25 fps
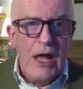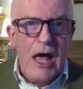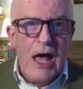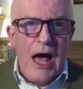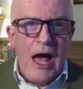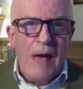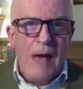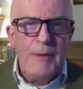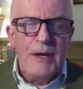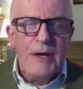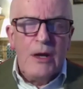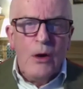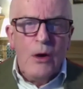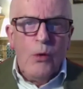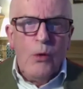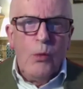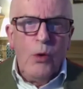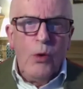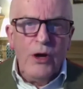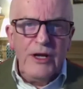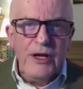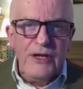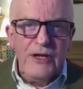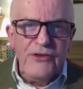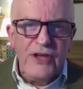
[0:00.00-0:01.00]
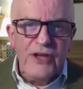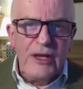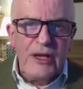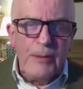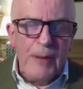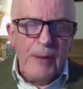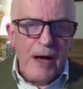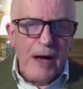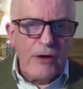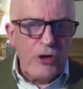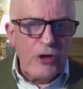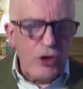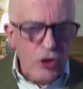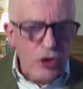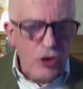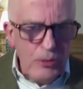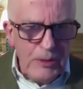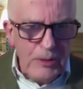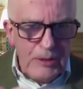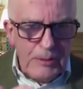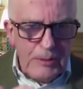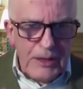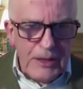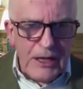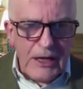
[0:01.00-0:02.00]
I mean, what is it about
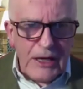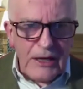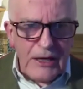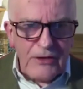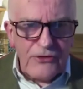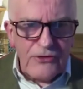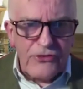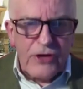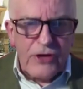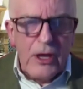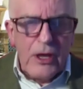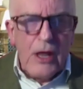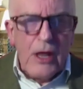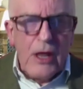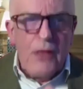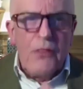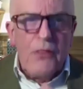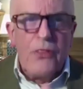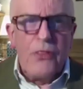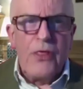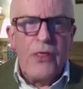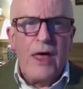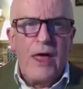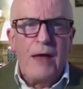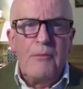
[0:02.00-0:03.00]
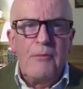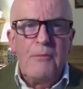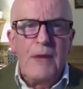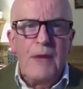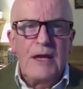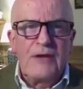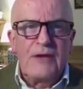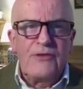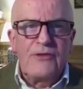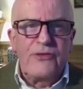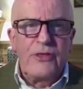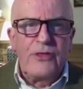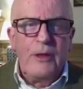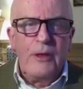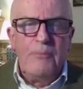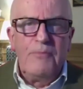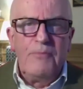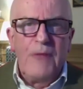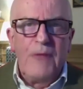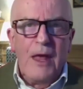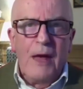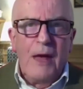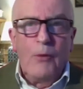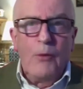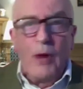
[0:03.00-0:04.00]
human beings that makes them,
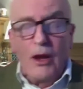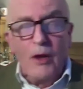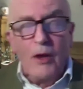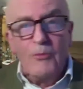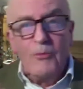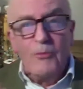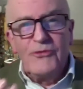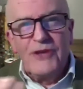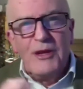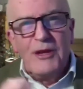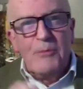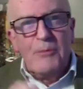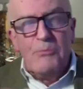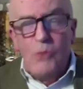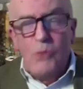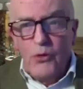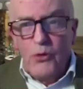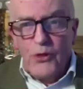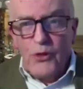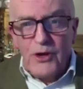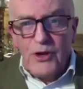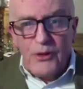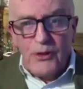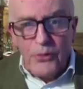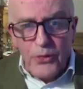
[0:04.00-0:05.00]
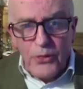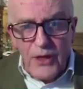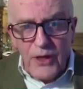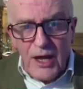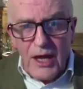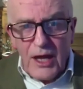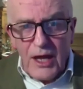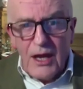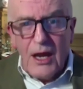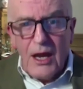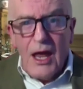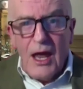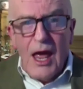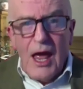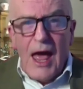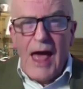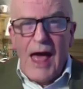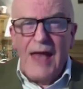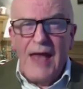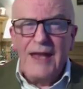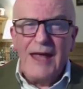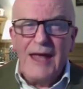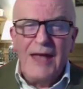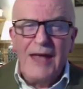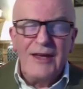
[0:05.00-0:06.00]
well, obviously more than a thing
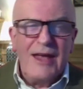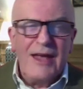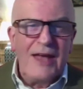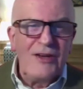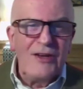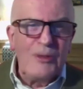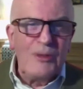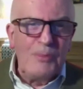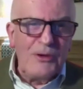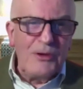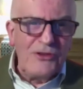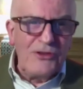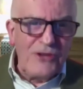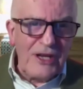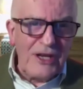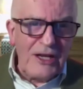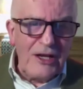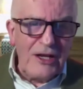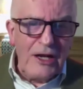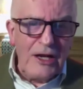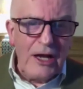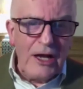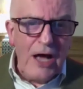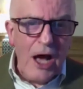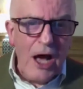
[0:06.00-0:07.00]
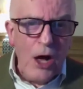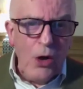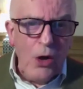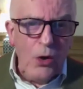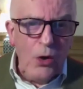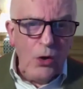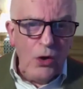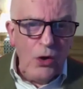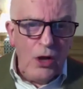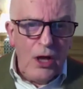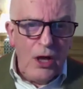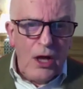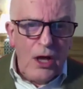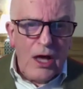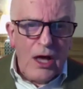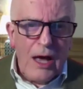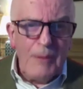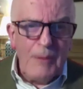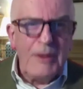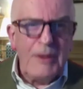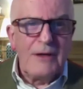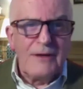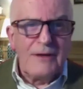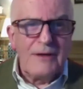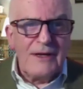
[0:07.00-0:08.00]
and a particular whole? I
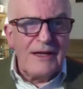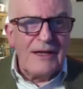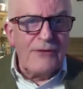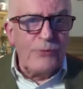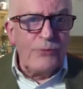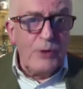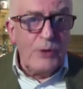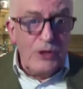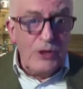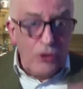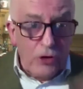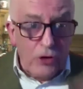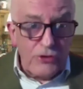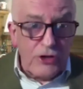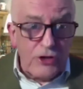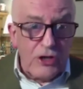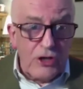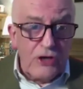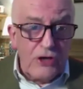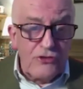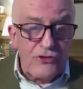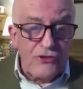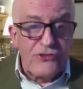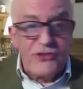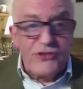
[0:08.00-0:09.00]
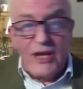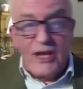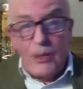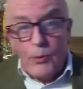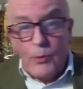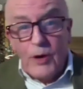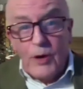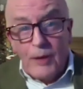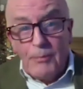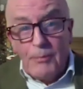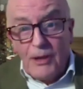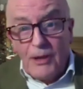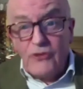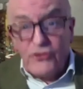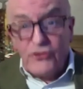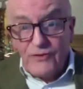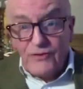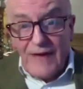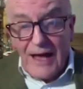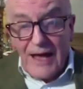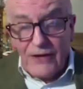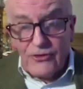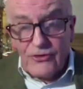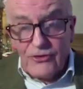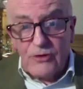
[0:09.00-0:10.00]
mean, if we're not going to just say we're a bunch of
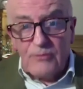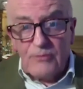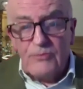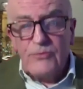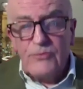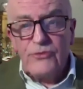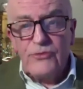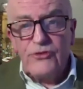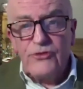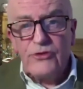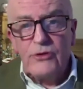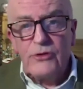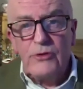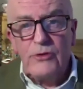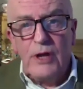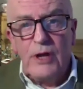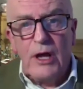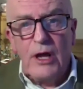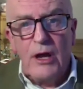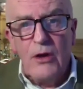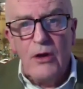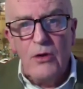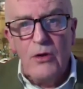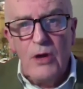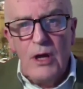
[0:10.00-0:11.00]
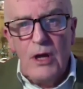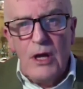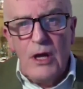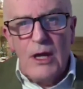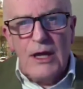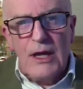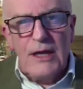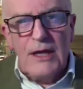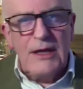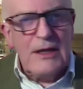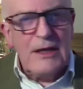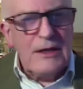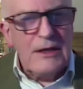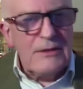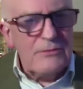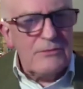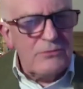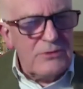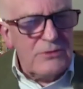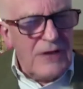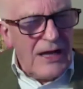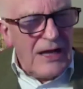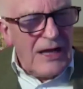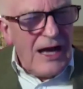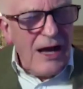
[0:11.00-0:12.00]
atoms, you know,
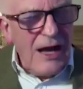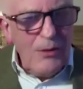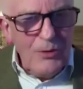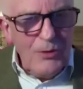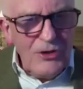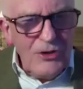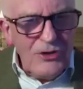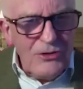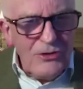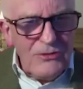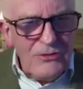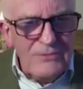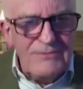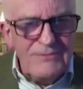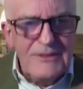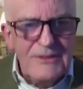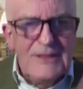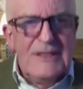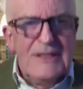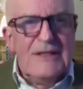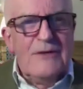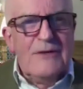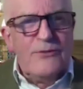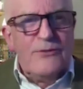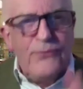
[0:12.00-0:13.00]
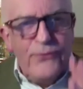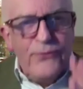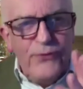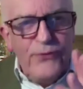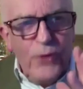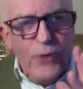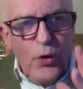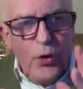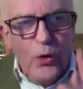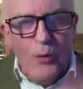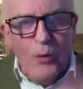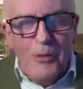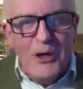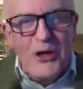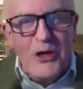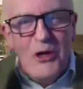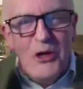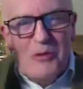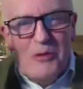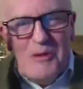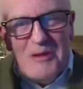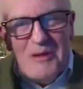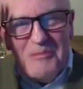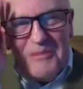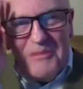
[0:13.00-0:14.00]
how would you form a
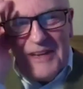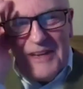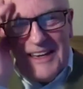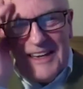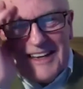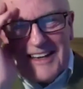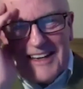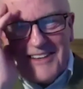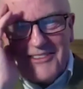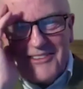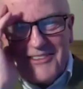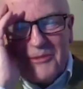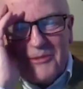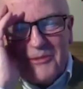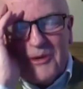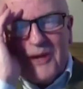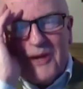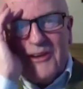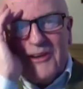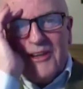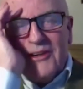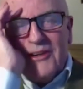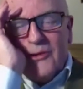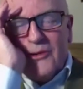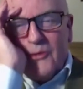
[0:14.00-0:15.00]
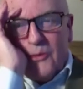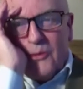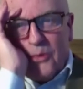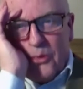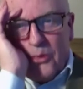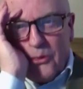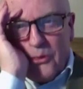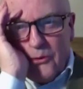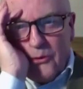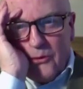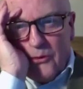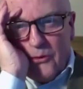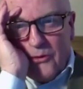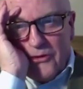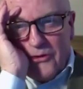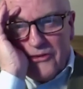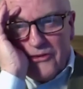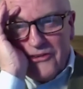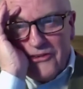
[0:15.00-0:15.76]
human being, as it were, in your thought?